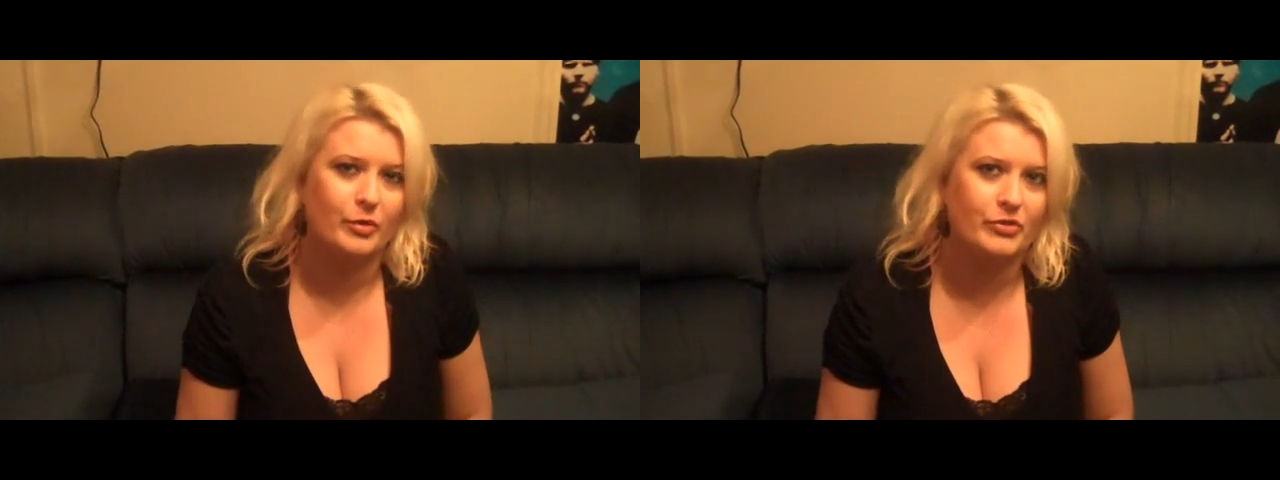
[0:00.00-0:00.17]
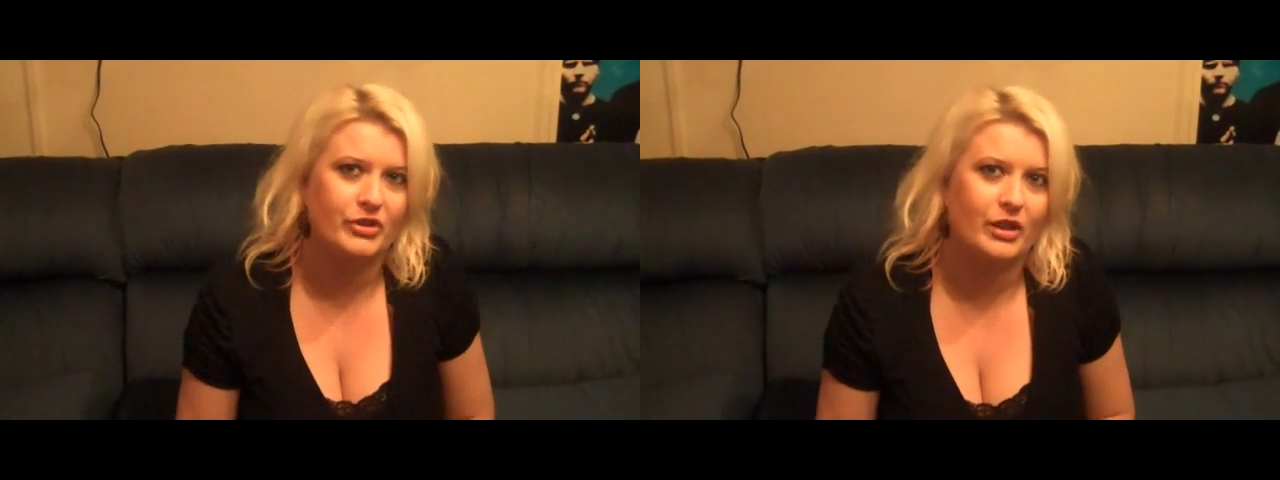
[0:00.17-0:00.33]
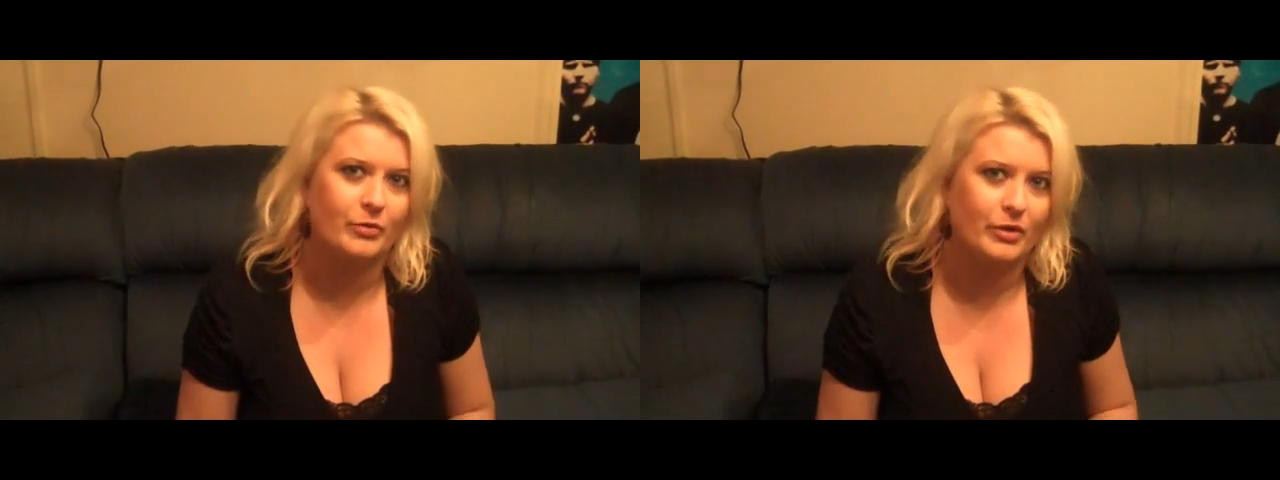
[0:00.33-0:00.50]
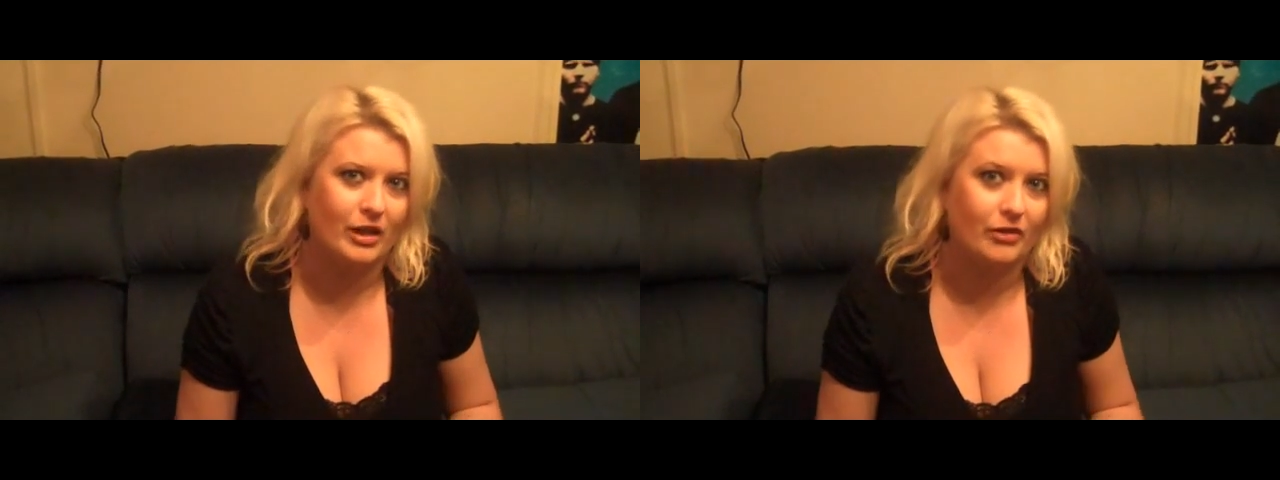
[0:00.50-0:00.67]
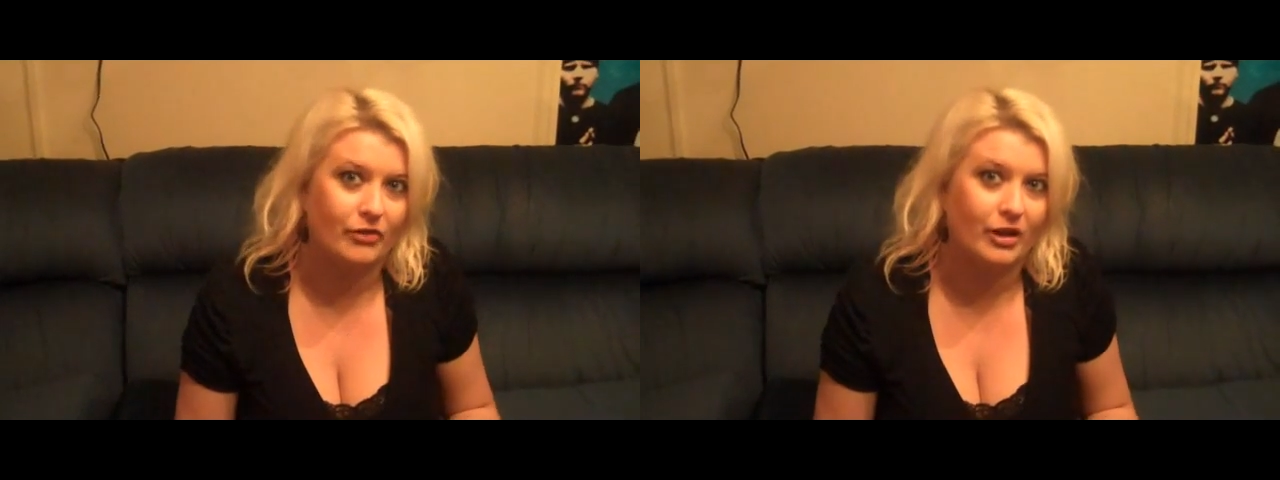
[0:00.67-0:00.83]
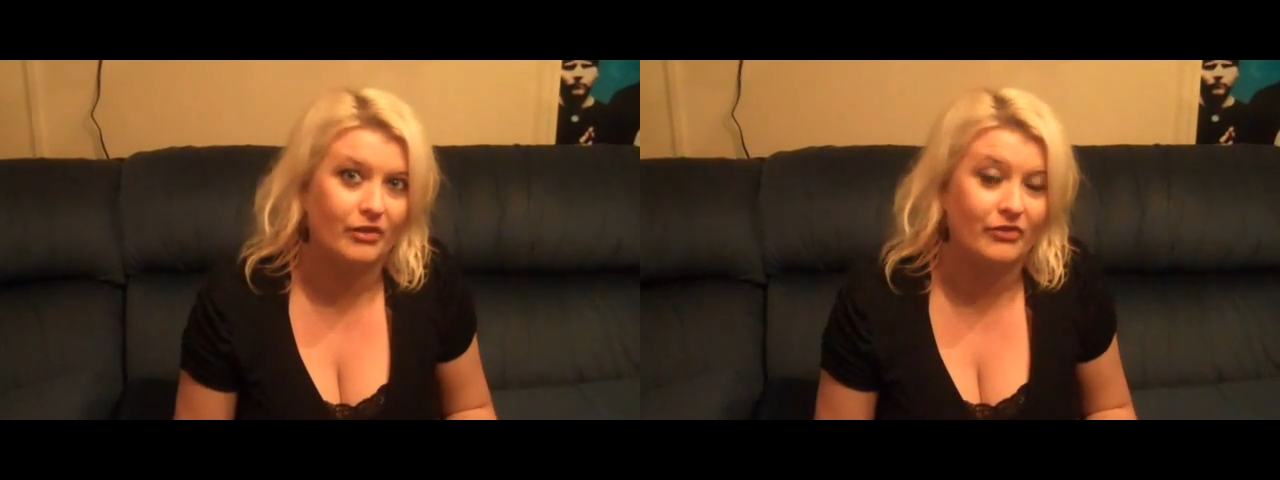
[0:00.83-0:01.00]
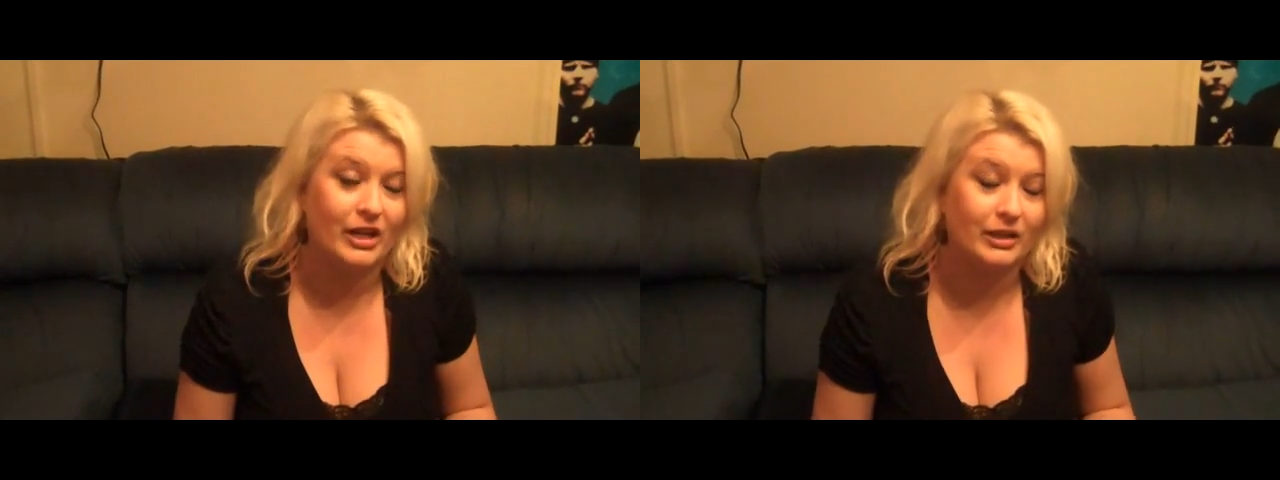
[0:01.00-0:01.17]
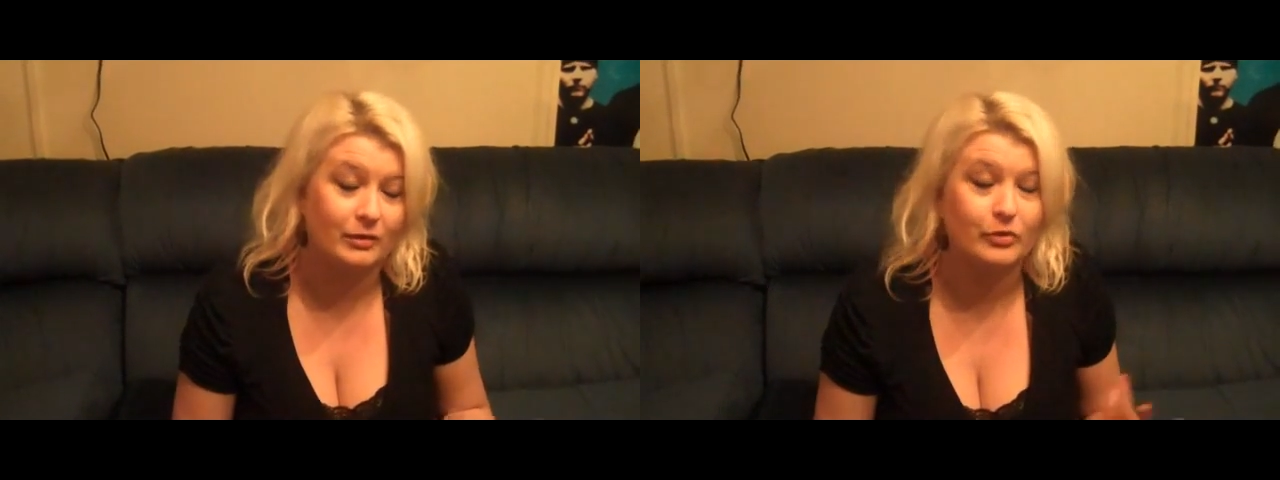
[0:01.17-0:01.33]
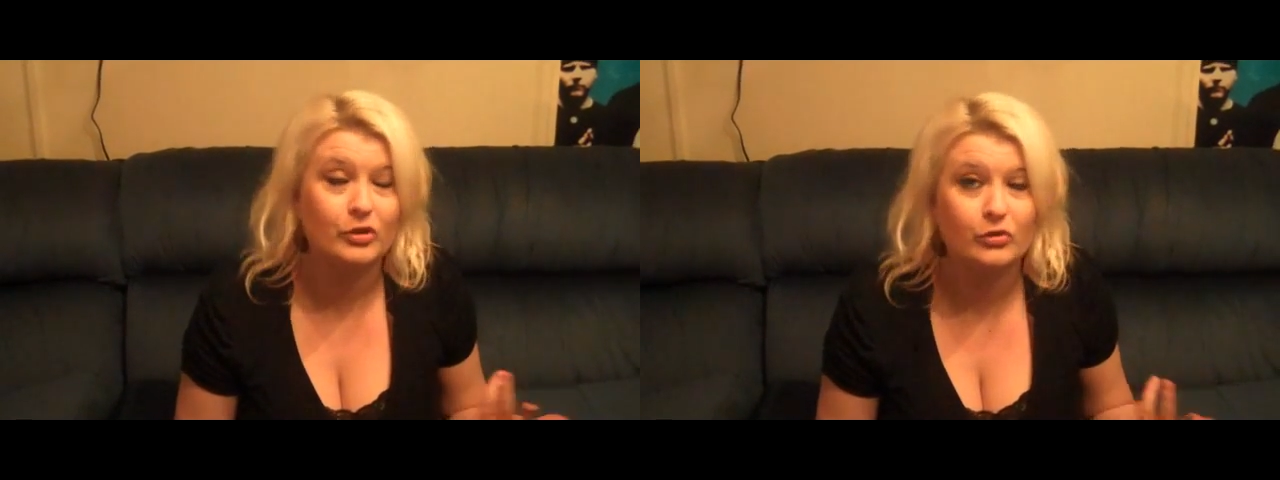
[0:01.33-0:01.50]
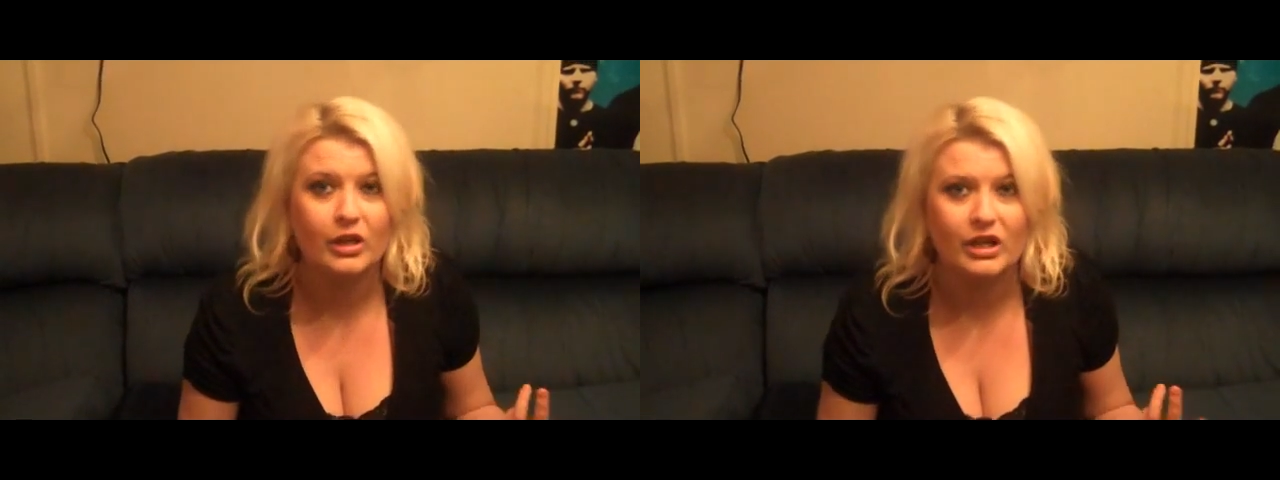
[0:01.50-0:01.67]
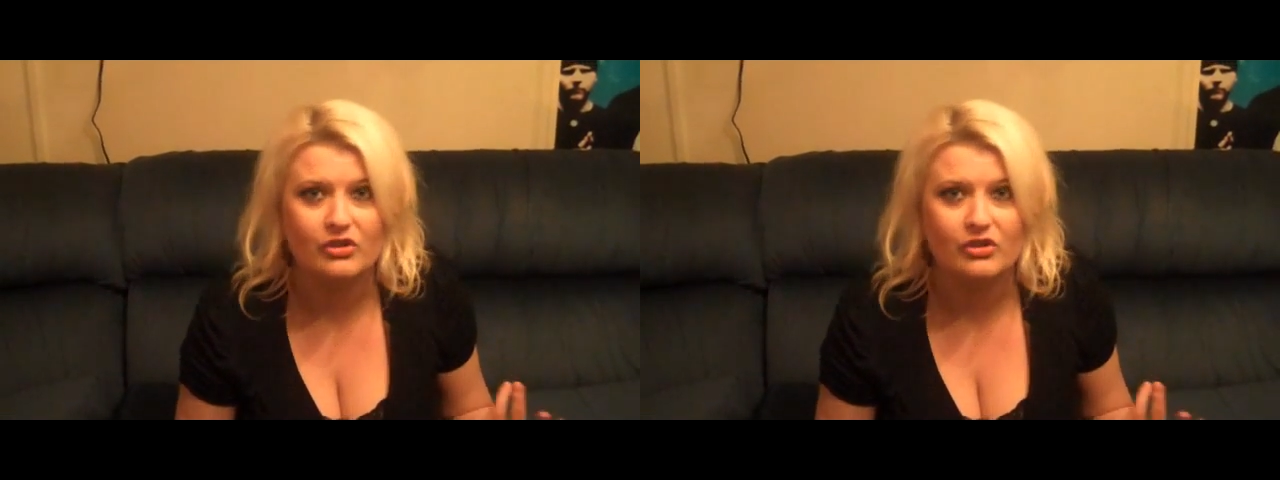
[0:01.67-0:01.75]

website whenever I find them to try